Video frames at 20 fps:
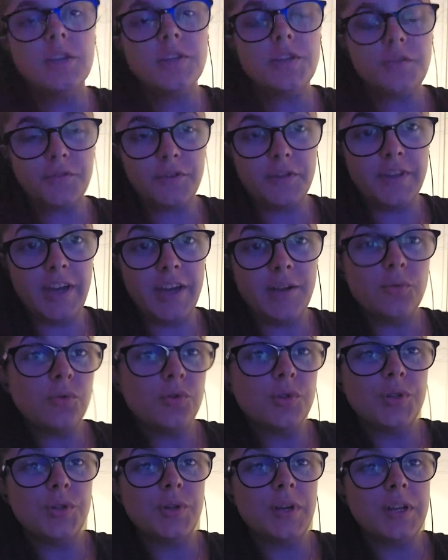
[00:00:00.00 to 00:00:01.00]
So for that
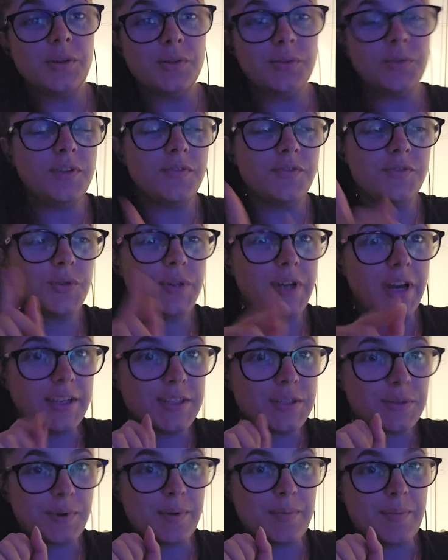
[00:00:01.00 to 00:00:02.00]
order, I don't know if you
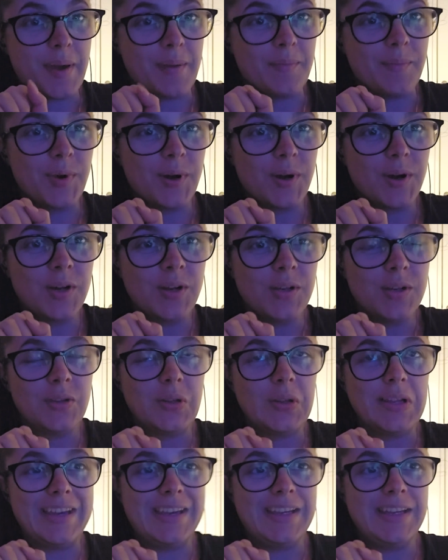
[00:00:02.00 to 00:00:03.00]
guys remember
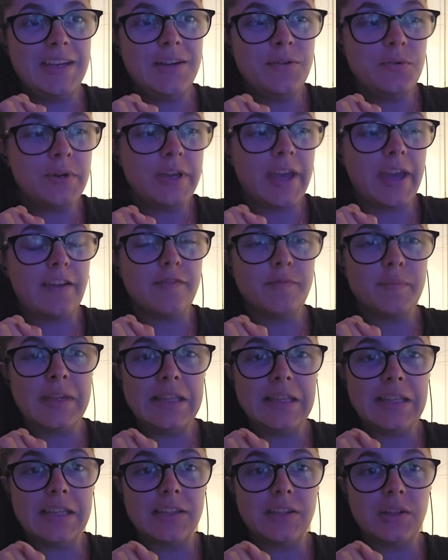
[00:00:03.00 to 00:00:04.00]
the lady who gave me
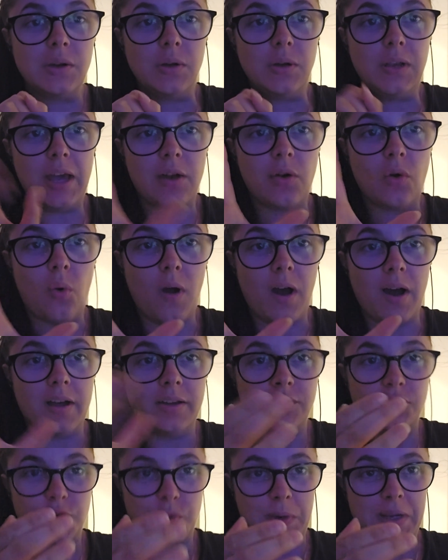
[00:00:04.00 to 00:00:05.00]
like the La Croix
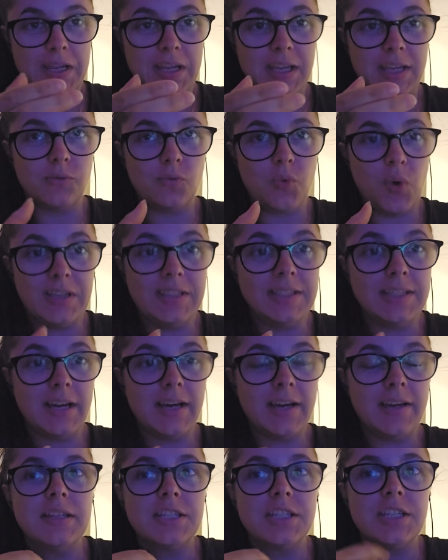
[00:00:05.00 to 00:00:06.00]
drink one
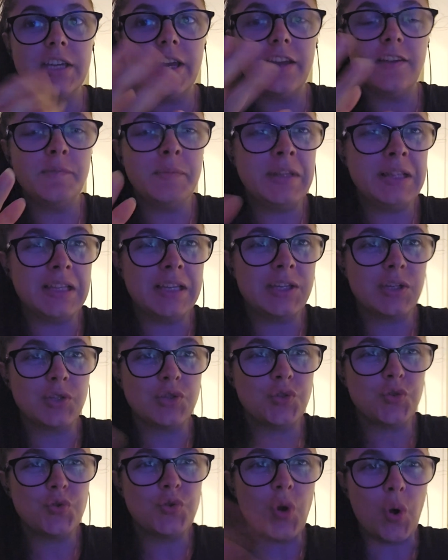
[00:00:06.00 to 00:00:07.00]
time. She gave me like a
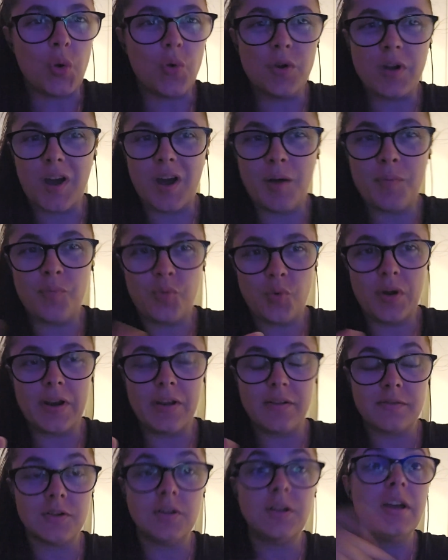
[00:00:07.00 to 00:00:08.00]
to-go cup,
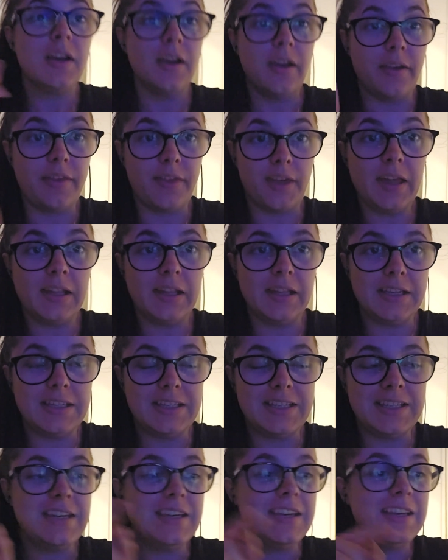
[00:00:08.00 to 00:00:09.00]
whatever. That
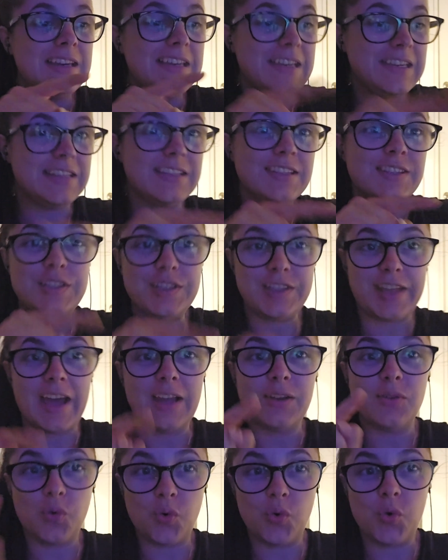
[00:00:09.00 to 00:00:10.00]
lady is
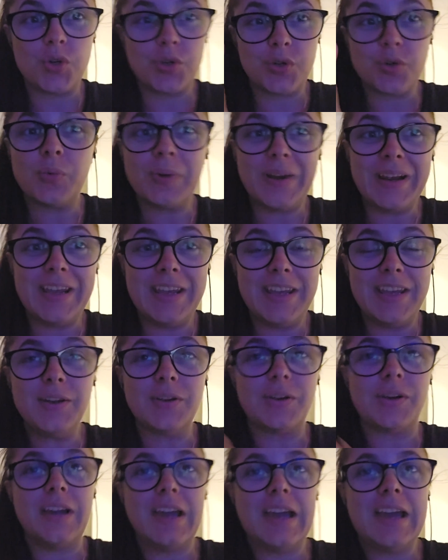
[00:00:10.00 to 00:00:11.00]
that order right
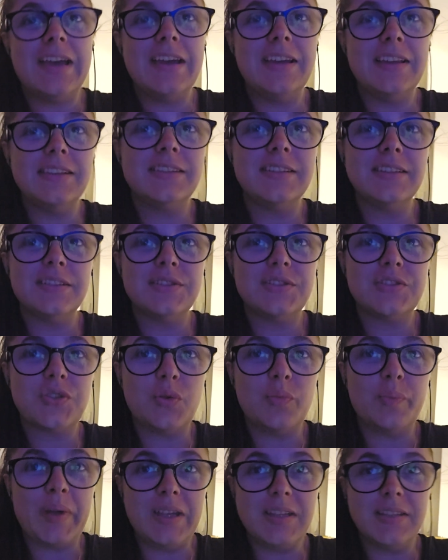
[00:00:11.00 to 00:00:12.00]
here. And so
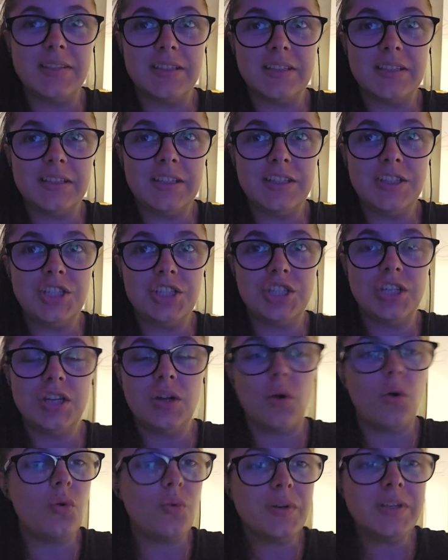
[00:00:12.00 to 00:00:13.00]
basically, she
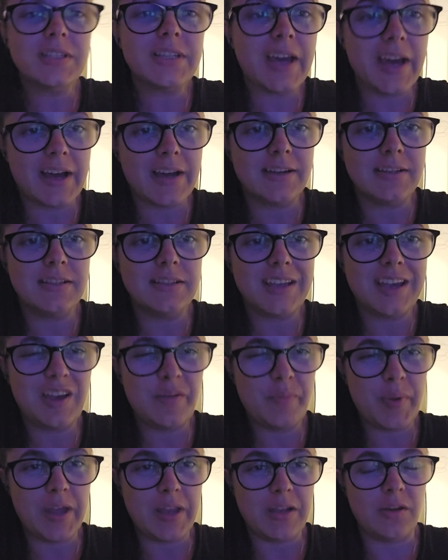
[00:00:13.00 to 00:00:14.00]
always has a
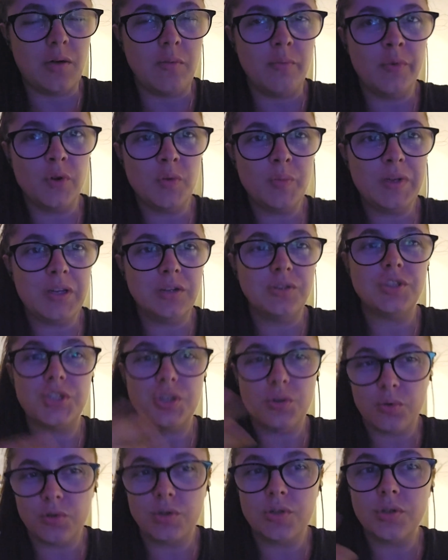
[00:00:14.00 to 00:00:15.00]
PIN number because
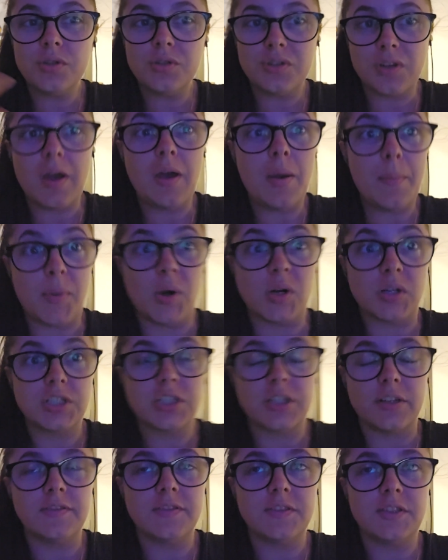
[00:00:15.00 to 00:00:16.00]
she orders a
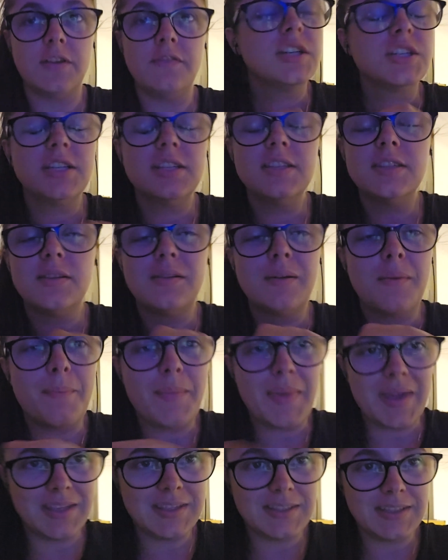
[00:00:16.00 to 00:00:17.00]
bunch of stuff. She's an
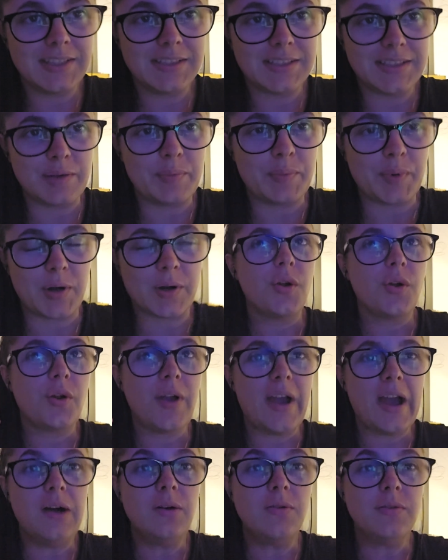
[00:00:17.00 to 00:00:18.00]
amazing tipper. Her
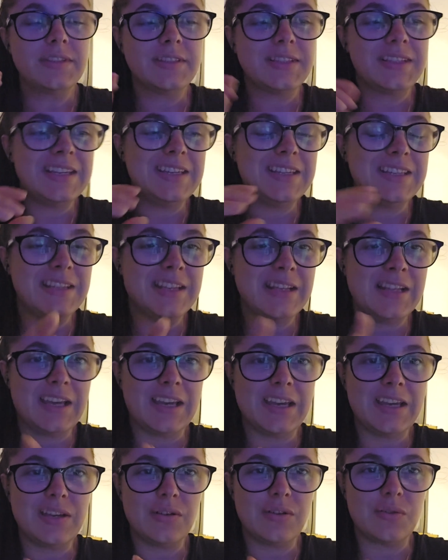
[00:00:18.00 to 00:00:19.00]
house is in
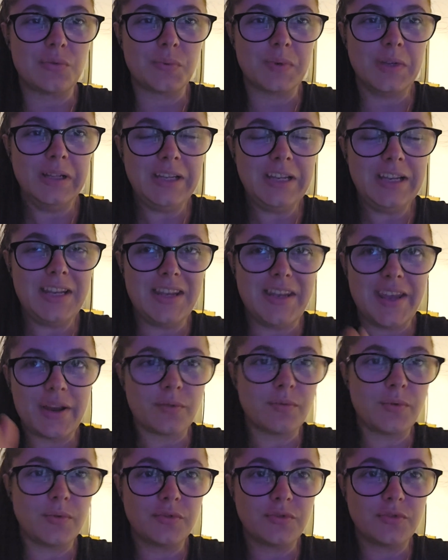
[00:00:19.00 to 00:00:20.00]
like a really
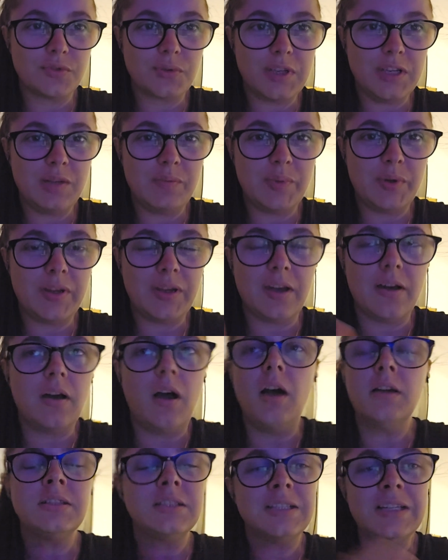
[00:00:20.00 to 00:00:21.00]
narrow street, but
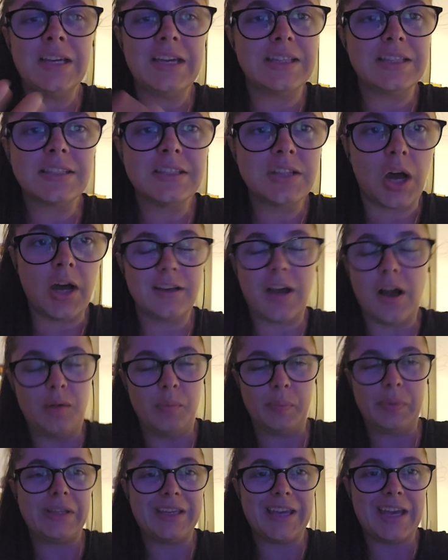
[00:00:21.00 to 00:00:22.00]
honestly, it's not
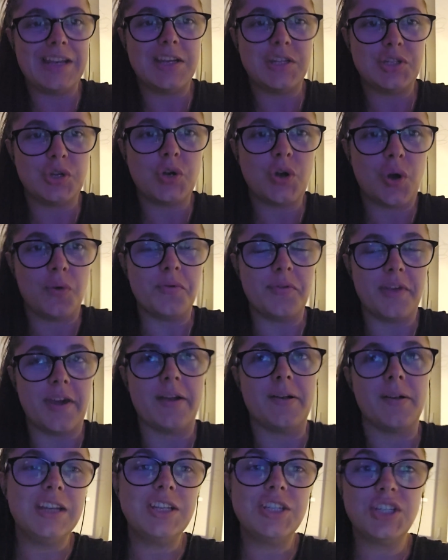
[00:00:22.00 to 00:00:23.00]
complicated to go
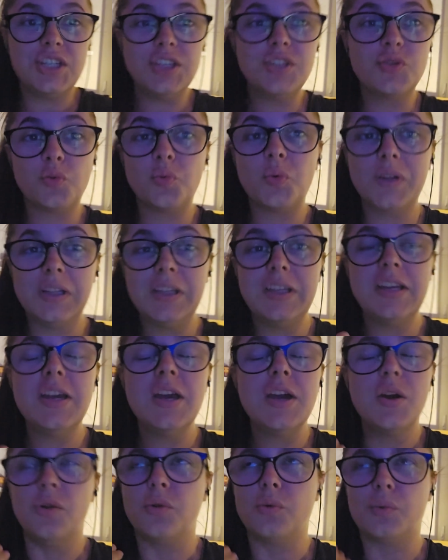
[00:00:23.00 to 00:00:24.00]
there. And she's really,
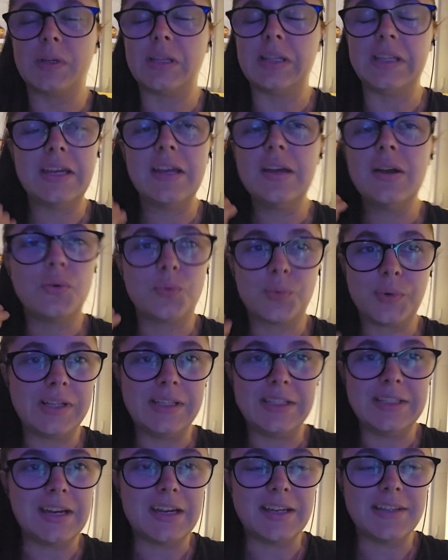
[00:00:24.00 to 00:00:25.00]
really,
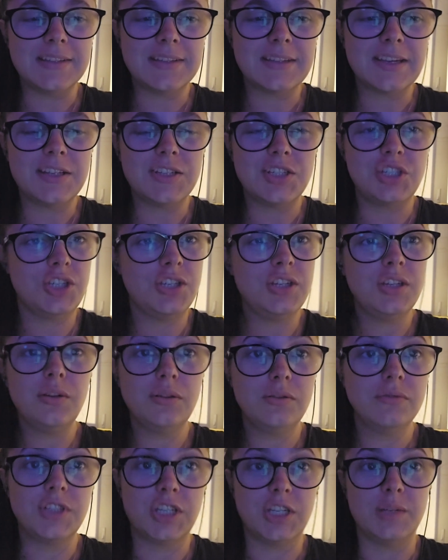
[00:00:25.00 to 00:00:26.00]
really nice. And she
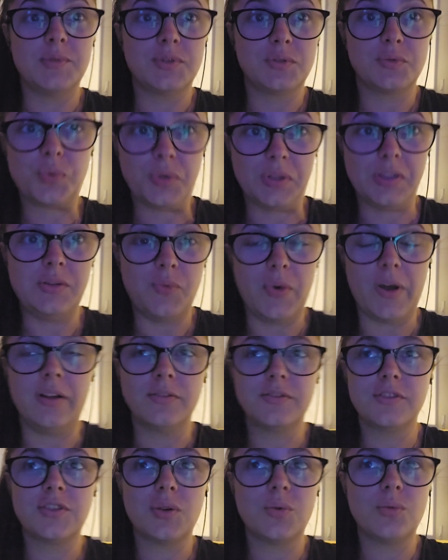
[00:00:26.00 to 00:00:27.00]
tips really well.
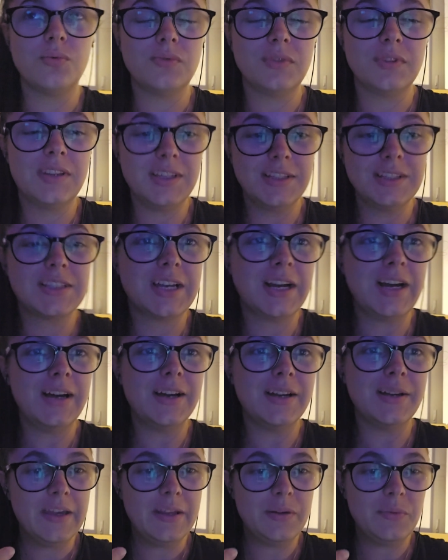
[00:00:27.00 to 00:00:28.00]
So this
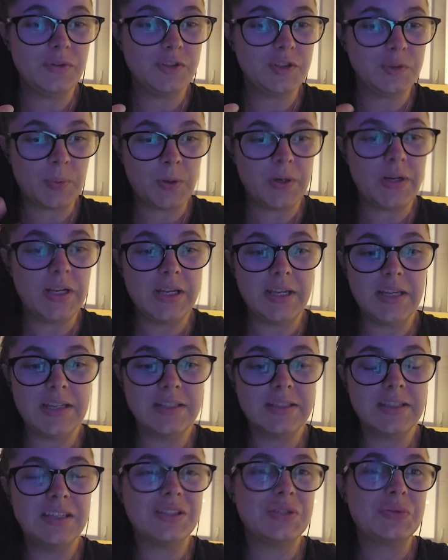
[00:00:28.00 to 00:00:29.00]
time it was pretty
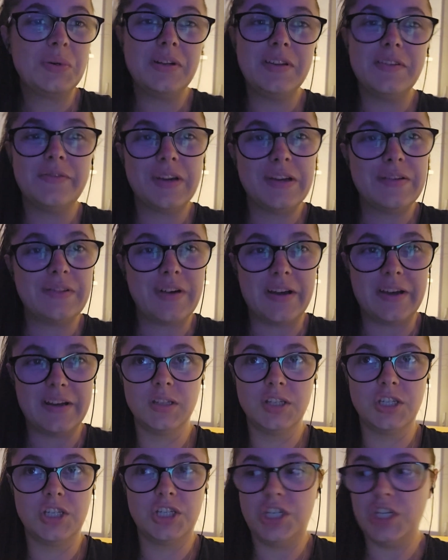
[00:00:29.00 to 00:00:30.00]
easy, 25
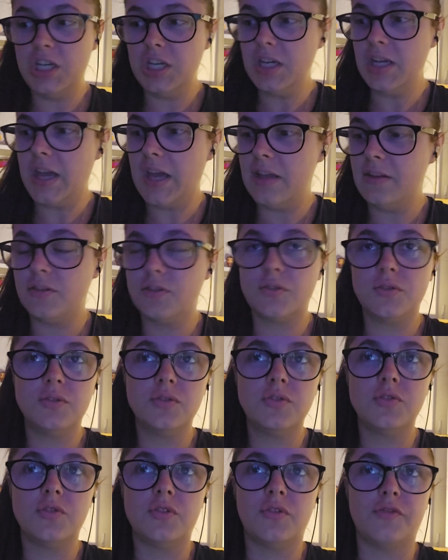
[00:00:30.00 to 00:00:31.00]
items. She
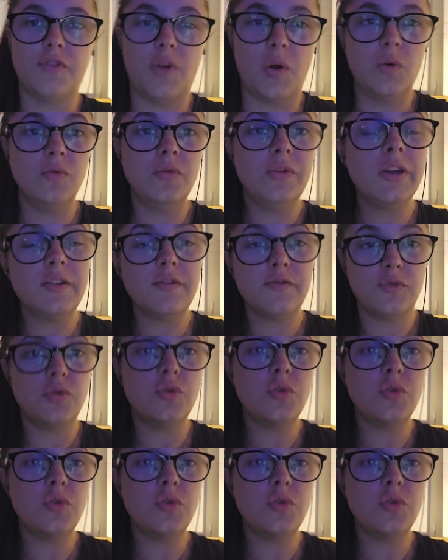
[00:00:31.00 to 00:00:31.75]
answers the phone if you